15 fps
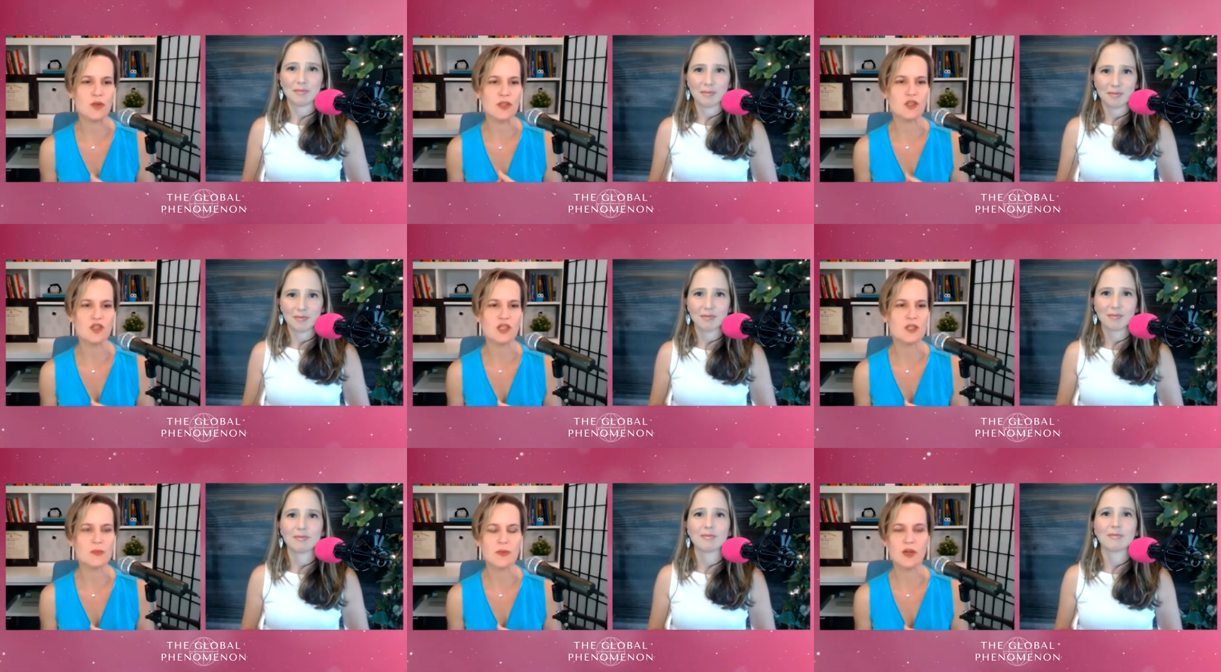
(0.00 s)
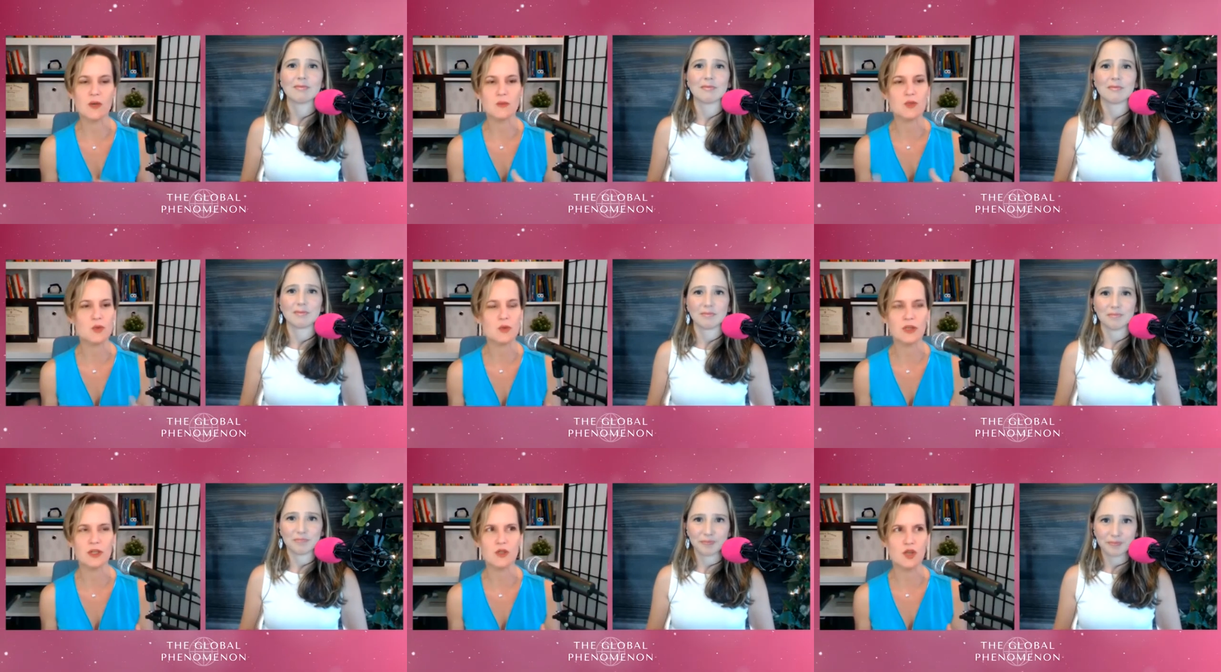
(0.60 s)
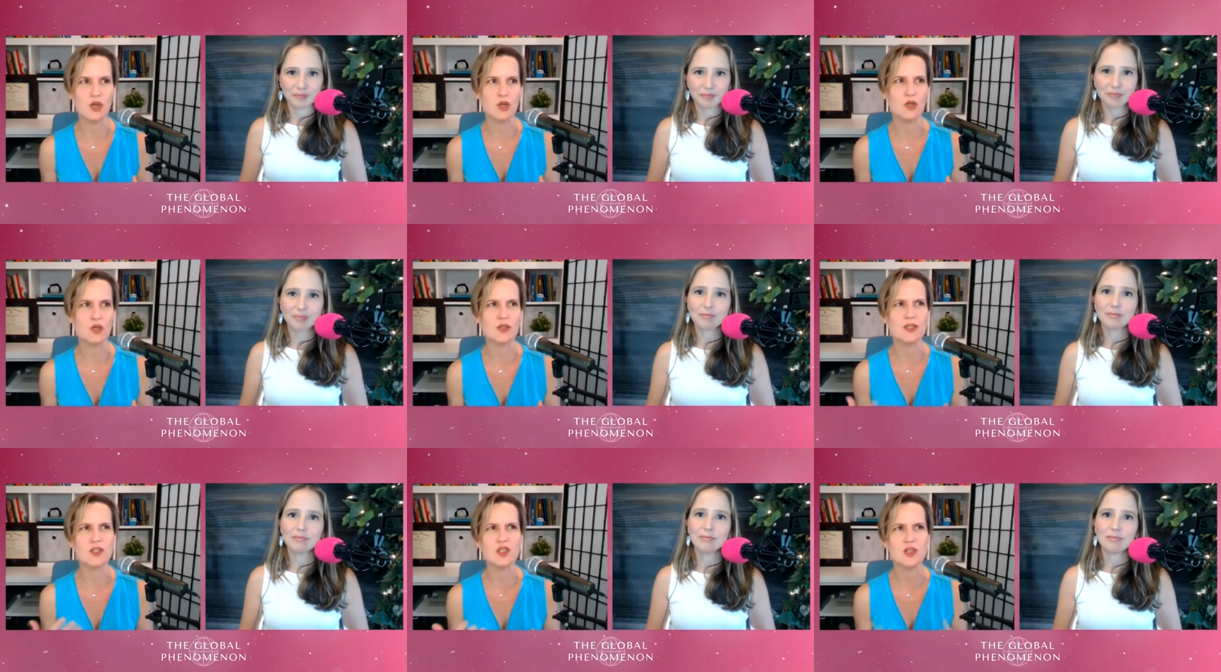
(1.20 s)
Speaker 1: and she's been homeschooling her daughter
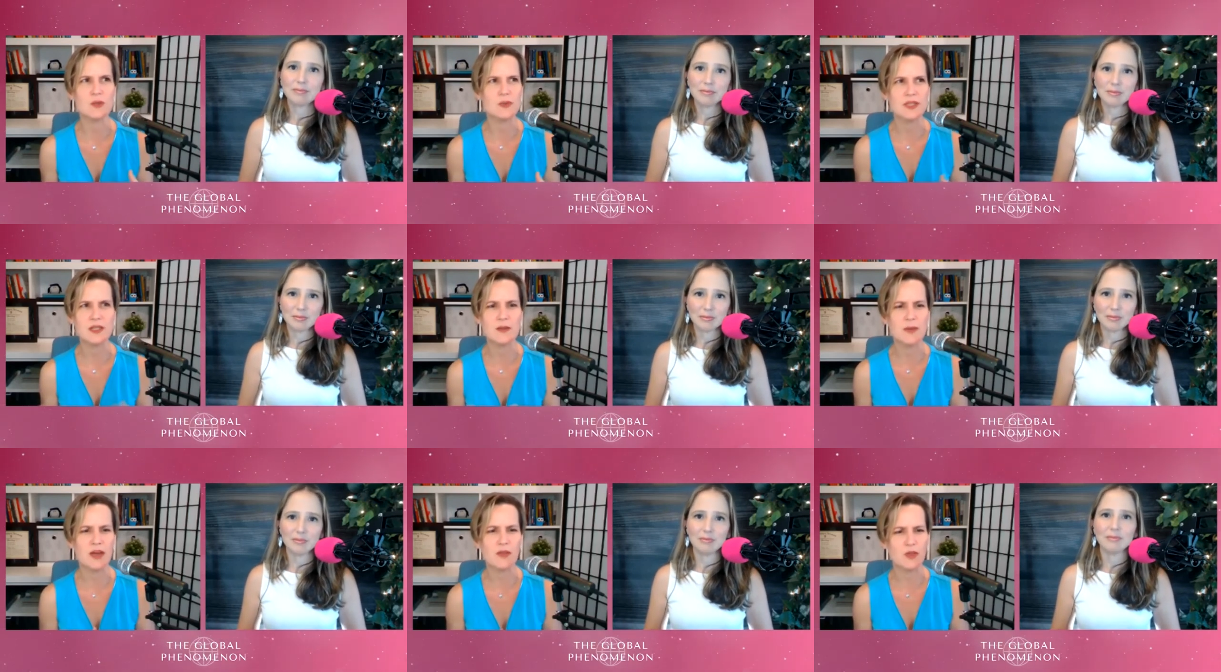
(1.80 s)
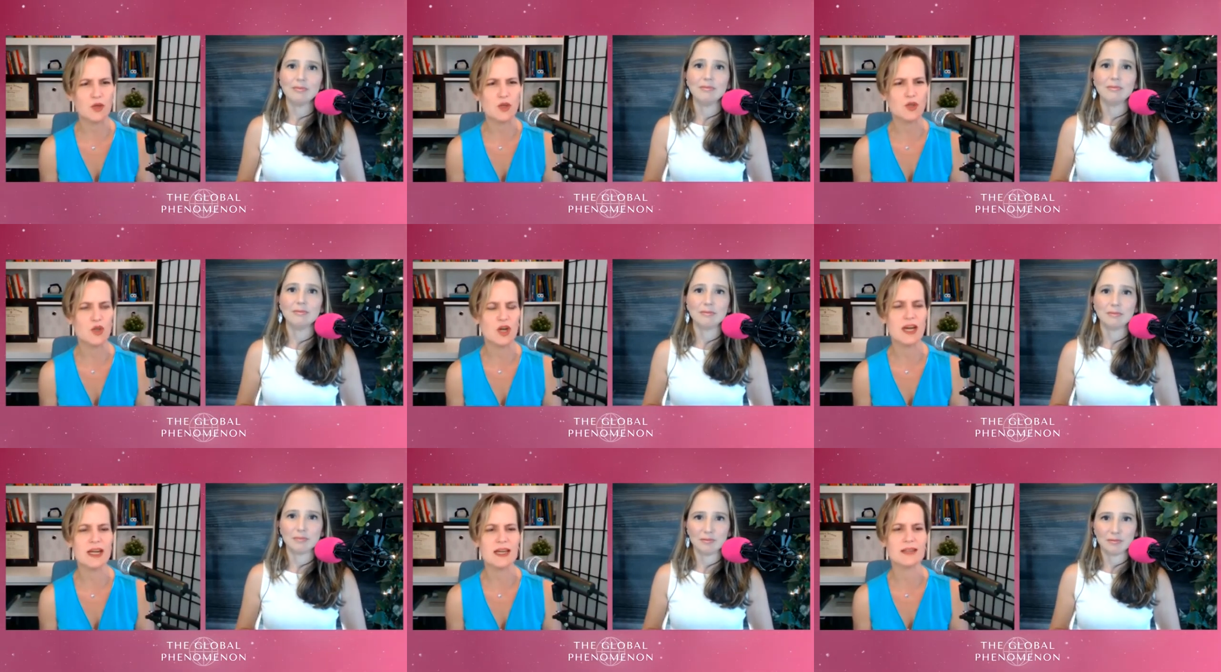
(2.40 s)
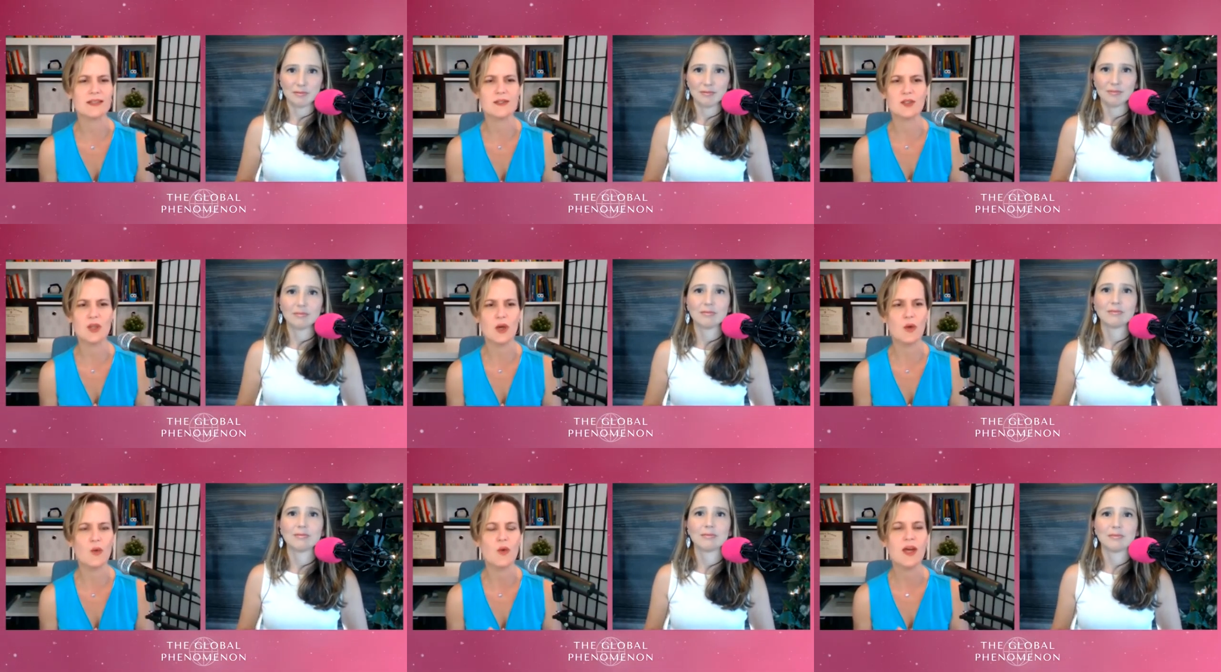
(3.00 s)
since she was in about third grade.
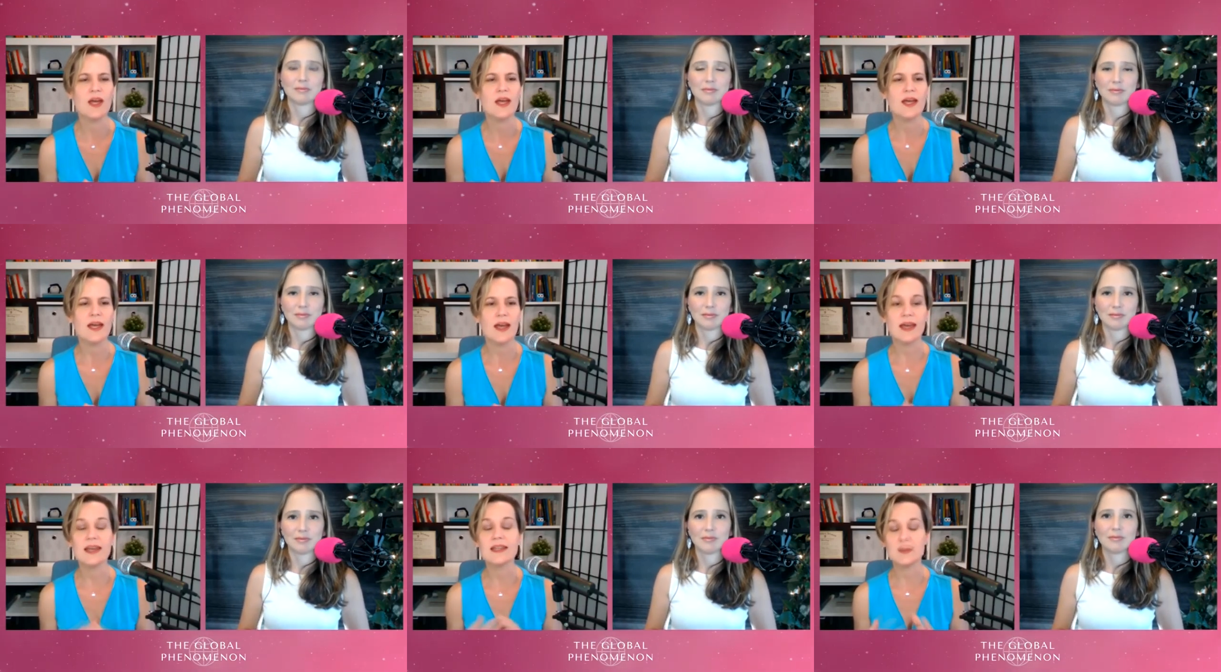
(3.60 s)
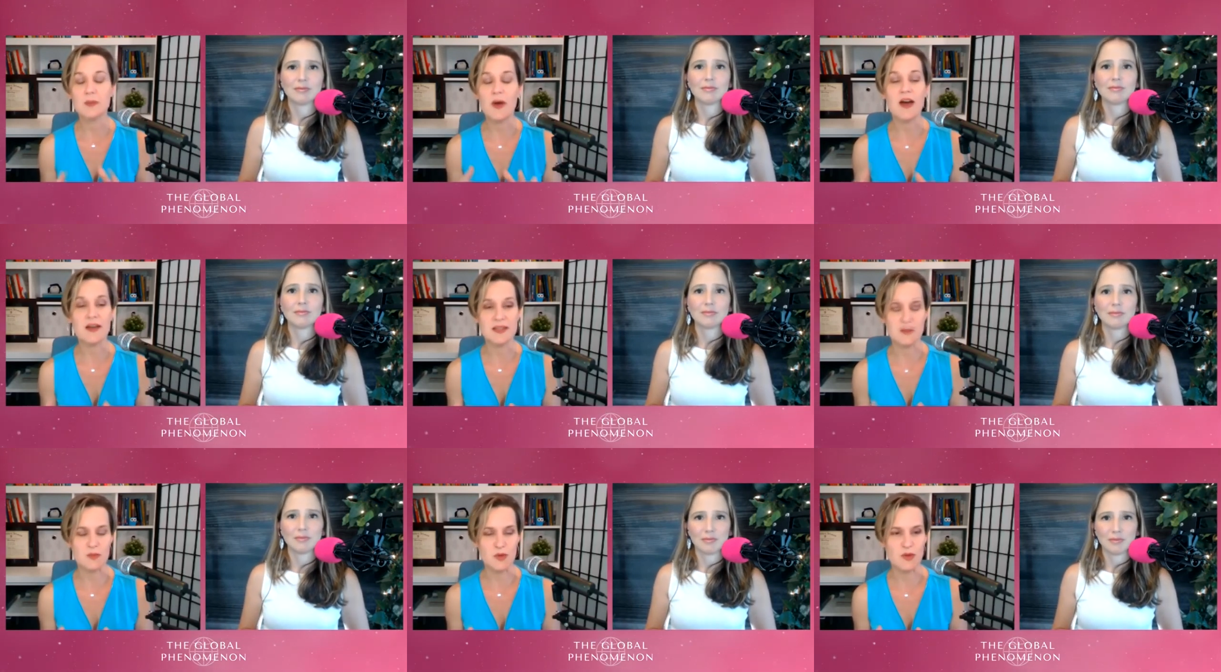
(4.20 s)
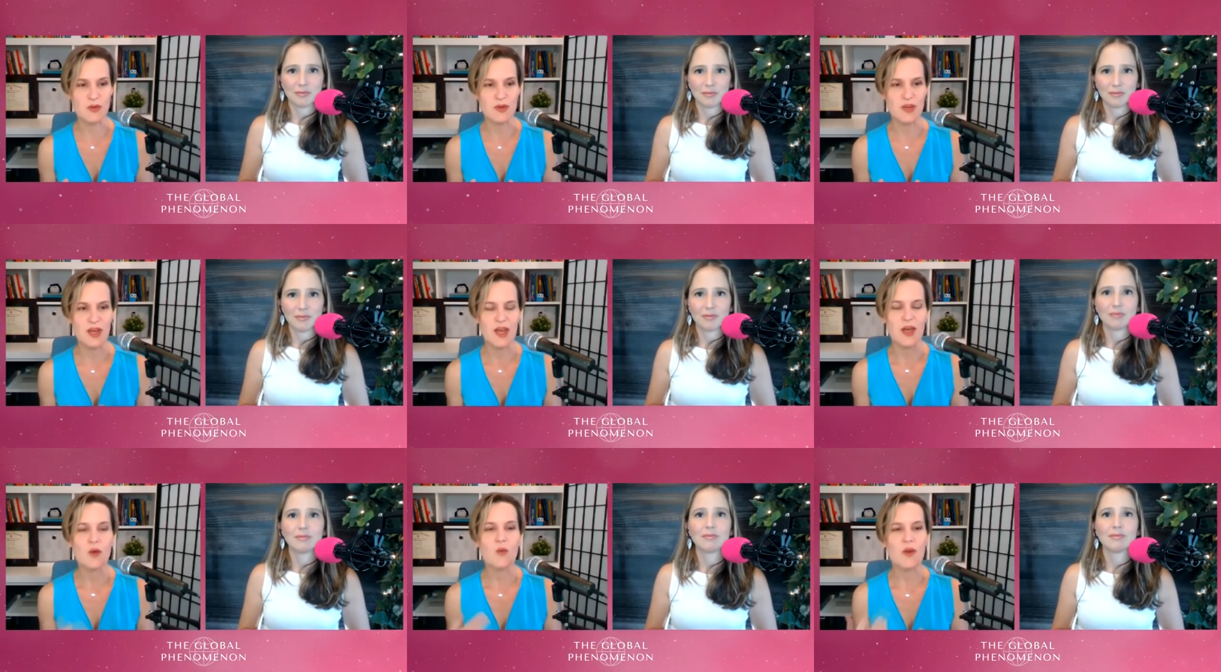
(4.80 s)
So it's possible.
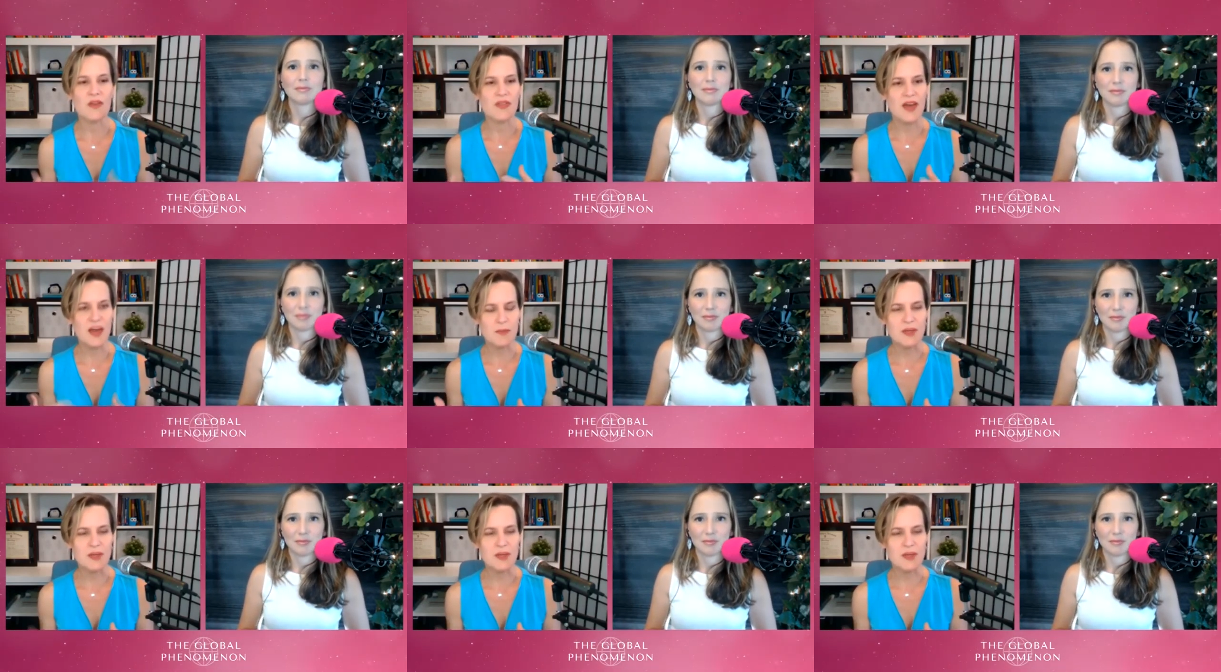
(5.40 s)
What that